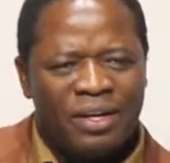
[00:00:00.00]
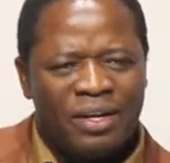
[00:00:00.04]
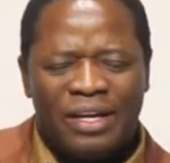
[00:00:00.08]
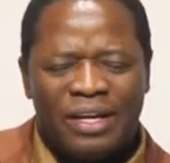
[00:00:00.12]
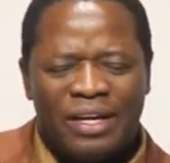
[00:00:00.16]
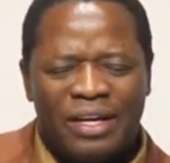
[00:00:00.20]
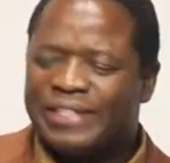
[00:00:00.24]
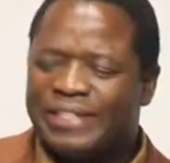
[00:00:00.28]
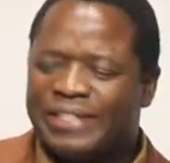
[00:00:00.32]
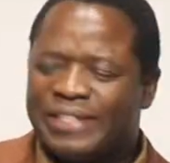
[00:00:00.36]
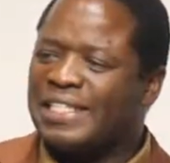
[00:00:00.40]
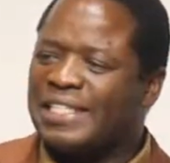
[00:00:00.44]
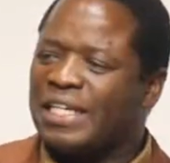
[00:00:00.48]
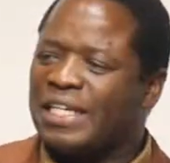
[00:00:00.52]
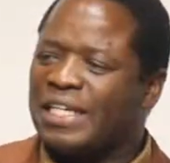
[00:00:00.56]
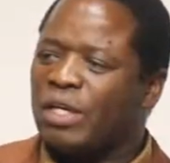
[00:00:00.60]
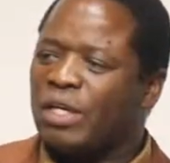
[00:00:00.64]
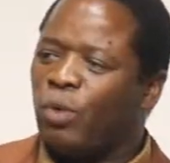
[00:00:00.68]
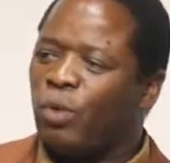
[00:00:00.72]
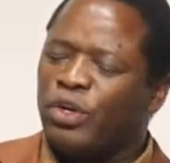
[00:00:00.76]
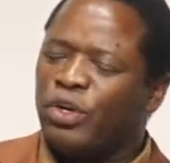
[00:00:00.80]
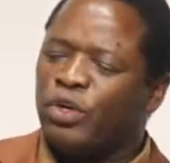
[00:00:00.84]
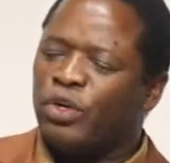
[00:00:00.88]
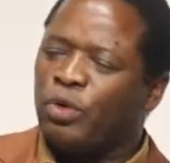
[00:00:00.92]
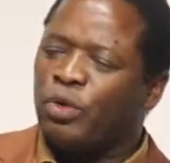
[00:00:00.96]
He doesn't
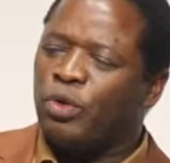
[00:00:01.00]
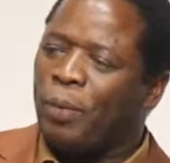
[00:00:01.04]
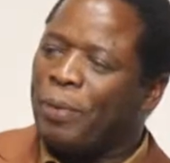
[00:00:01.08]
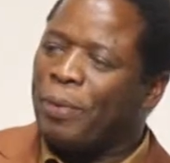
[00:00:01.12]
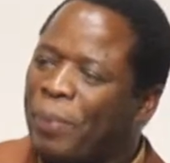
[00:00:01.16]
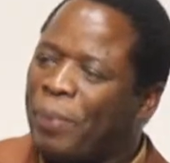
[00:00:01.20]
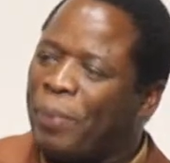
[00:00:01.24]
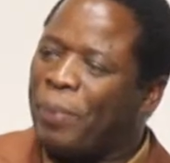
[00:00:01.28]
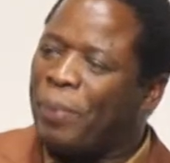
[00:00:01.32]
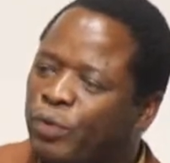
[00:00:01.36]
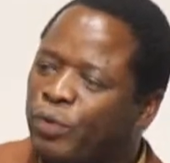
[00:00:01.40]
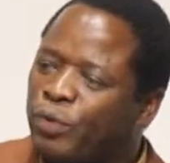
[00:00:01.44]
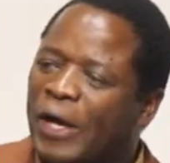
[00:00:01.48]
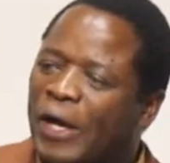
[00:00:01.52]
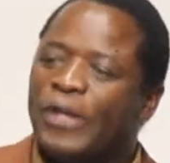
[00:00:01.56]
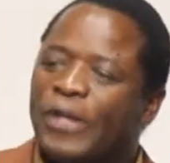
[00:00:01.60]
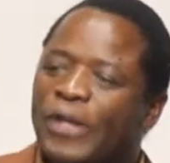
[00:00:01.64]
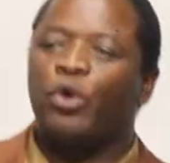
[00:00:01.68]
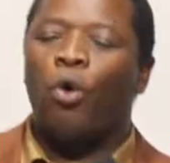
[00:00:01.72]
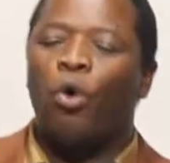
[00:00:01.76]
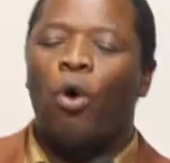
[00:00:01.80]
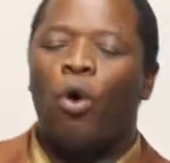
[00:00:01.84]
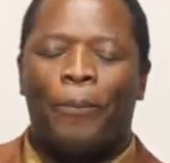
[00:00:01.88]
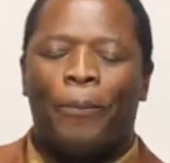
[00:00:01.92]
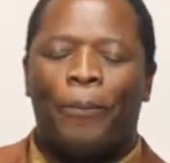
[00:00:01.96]
want you to be between
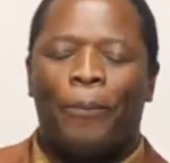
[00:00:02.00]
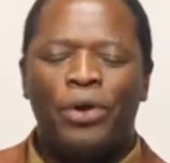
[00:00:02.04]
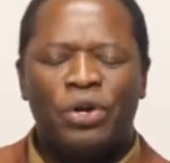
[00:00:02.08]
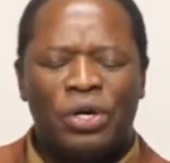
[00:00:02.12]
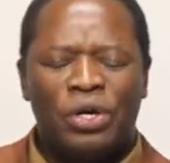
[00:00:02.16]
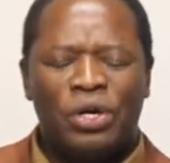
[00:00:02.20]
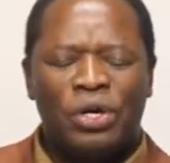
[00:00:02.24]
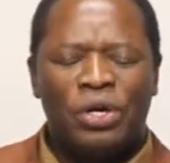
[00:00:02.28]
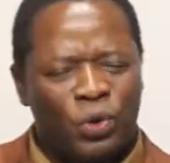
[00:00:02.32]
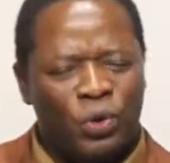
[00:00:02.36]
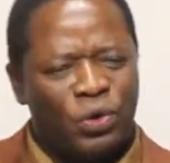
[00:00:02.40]
two opinions.